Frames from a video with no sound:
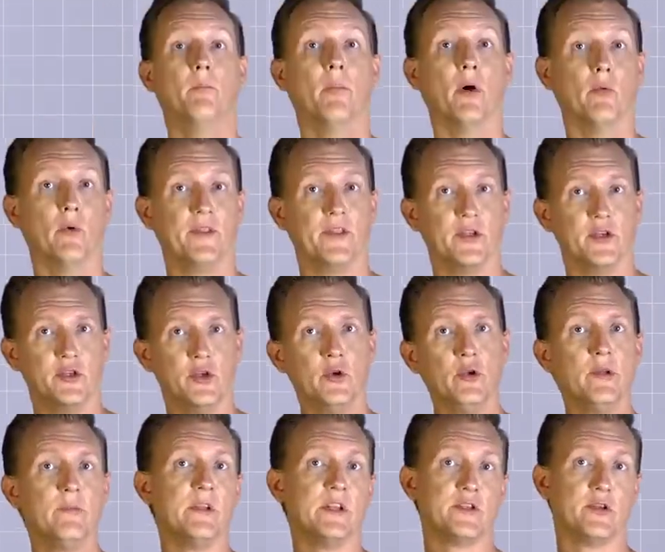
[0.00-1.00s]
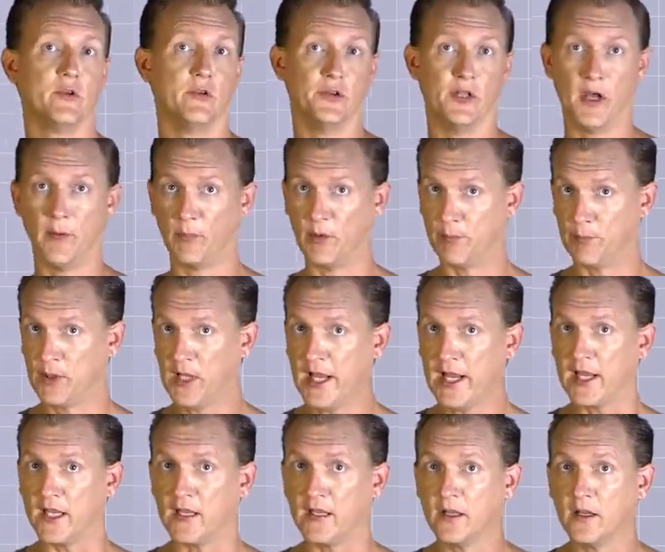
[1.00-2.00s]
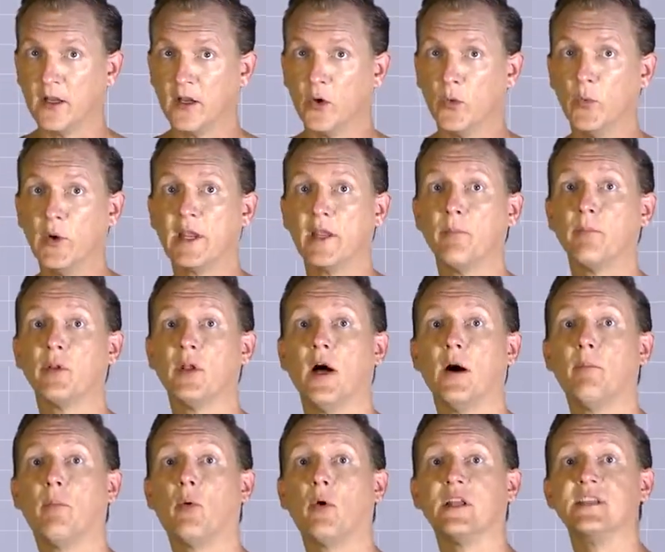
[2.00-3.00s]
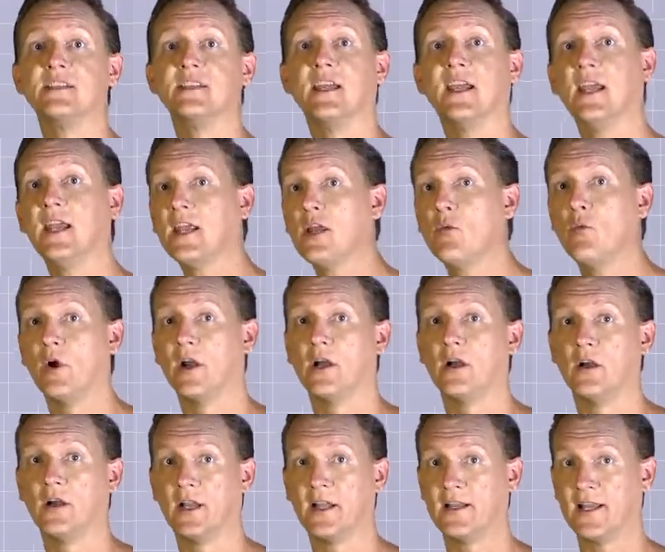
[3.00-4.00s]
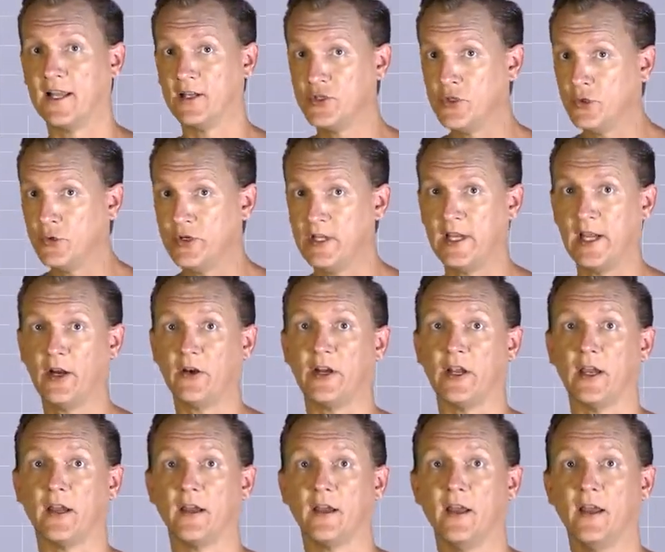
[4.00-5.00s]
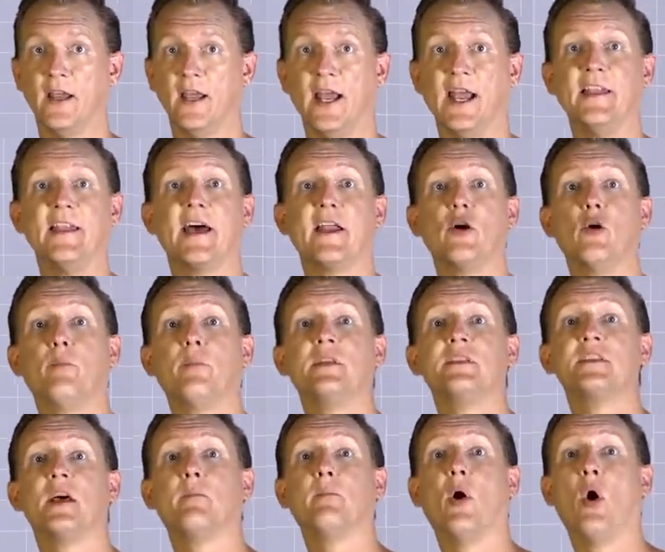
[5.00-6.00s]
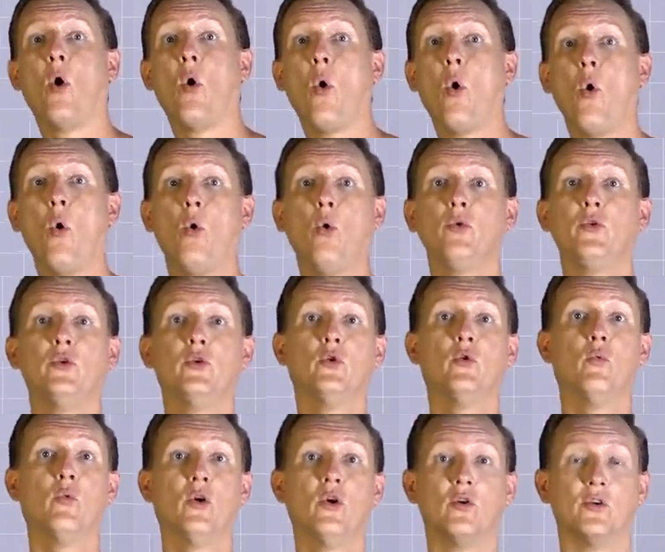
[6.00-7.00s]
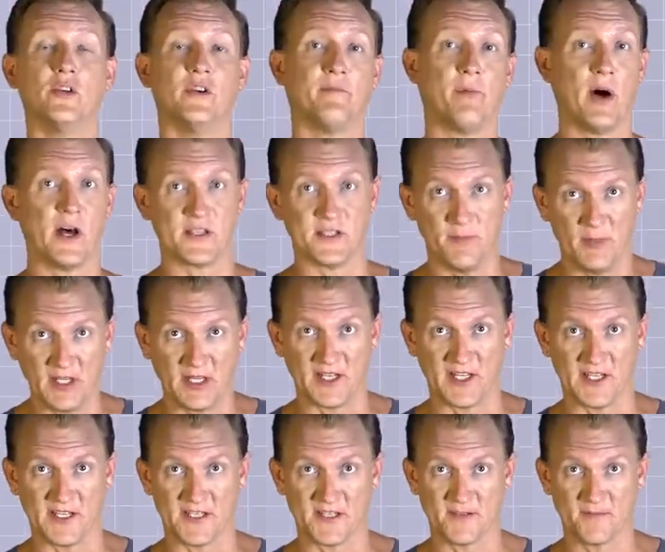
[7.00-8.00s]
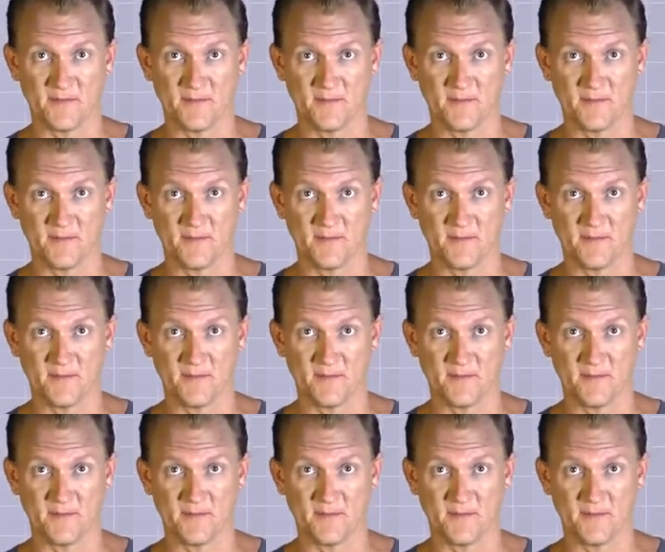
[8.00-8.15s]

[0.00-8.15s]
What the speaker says: But with the two-dimensional number plane, we can plot points anywhere in that 2D area, and that opens up a whole new world of possibilities.